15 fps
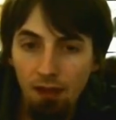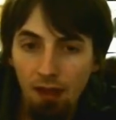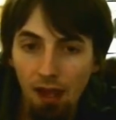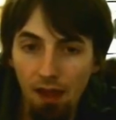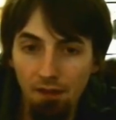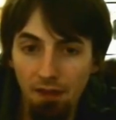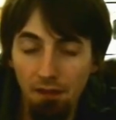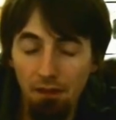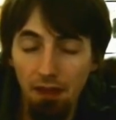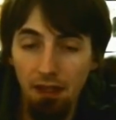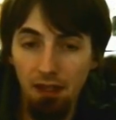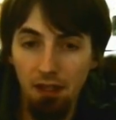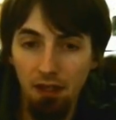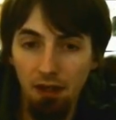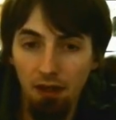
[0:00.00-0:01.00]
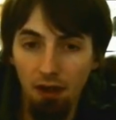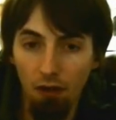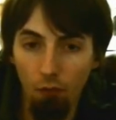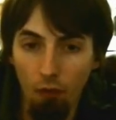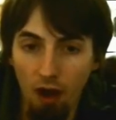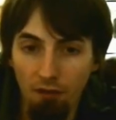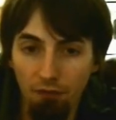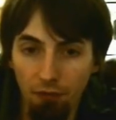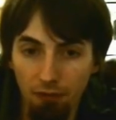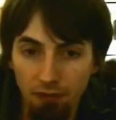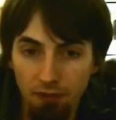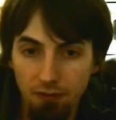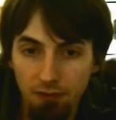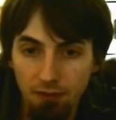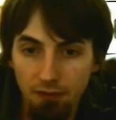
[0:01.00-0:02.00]
And then they get a
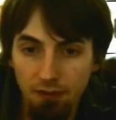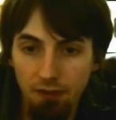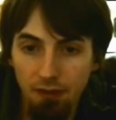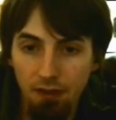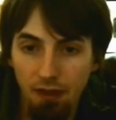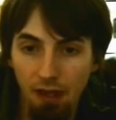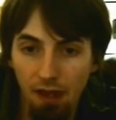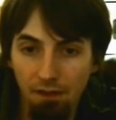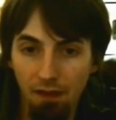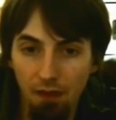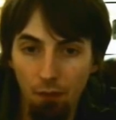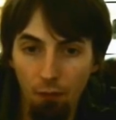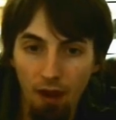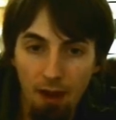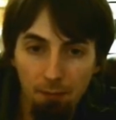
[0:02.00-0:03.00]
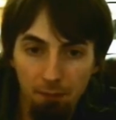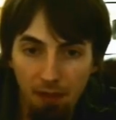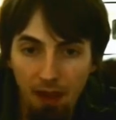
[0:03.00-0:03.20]
waffle. And they wrap